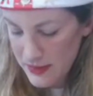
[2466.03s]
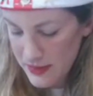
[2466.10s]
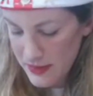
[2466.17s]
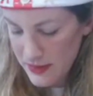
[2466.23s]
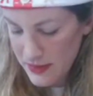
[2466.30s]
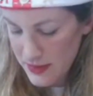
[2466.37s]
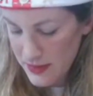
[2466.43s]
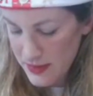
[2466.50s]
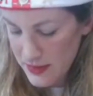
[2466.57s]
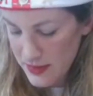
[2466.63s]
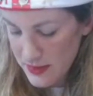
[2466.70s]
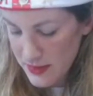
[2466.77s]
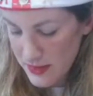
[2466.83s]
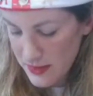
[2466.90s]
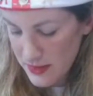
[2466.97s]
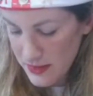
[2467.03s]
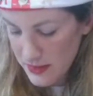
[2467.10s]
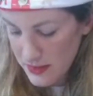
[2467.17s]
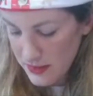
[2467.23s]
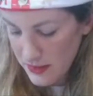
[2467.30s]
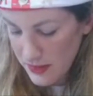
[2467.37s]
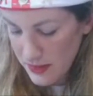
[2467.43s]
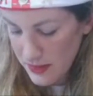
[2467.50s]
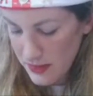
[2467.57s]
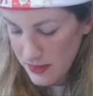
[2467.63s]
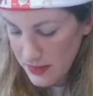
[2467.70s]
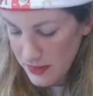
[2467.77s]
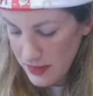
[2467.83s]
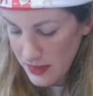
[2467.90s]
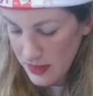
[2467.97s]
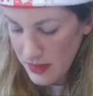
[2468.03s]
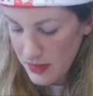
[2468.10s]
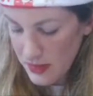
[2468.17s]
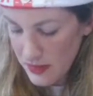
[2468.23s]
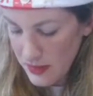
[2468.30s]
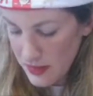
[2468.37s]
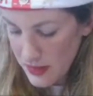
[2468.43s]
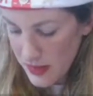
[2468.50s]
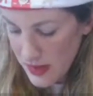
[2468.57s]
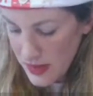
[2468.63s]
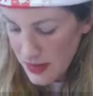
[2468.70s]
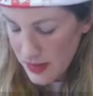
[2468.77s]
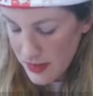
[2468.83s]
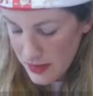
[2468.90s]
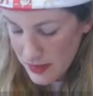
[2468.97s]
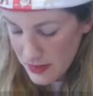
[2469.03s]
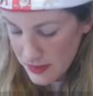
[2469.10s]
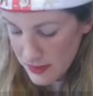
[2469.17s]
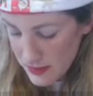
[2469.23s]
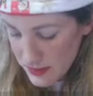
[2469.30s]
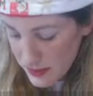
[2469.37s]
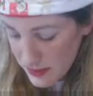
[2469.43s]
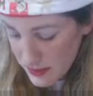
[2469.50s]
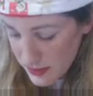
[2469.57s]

Nothing is said.